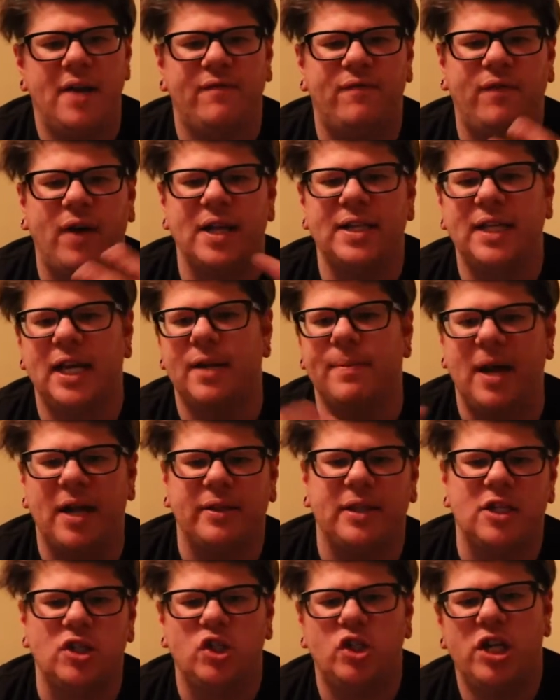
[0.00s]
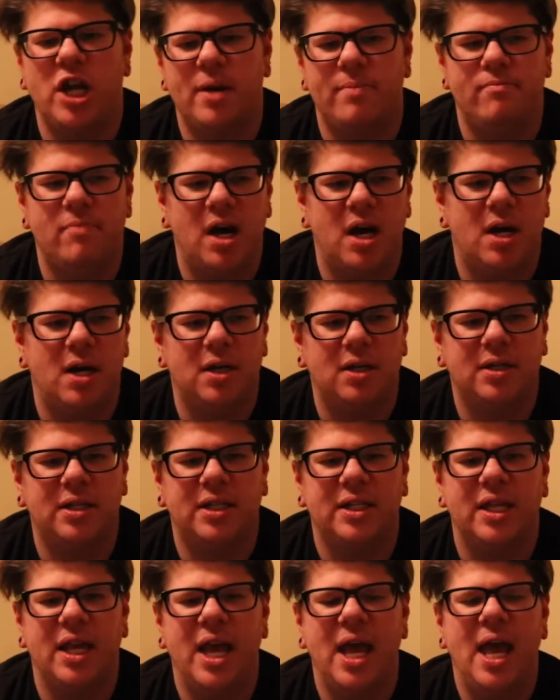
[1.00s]
finds out about these
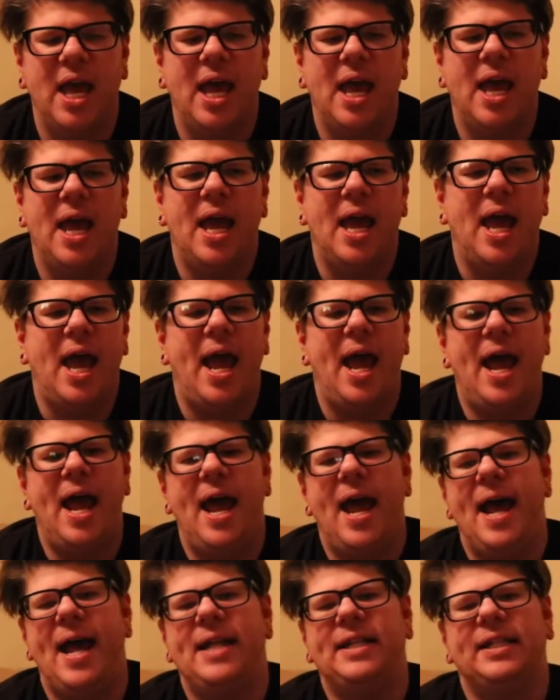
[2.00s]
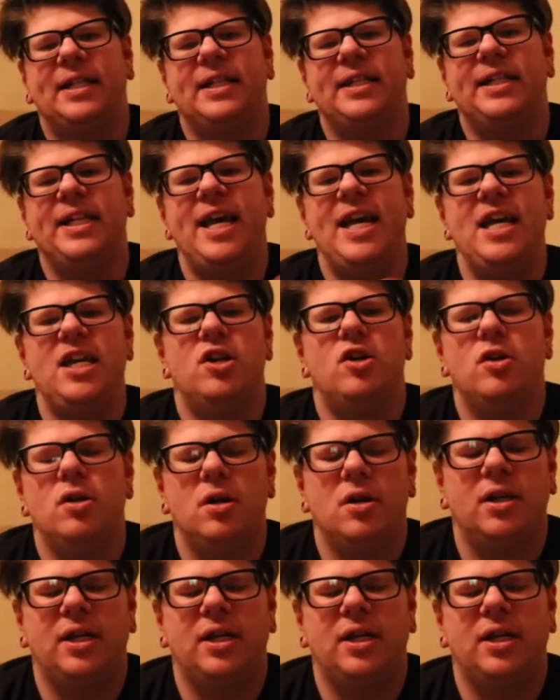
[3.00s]
chipmunks, and later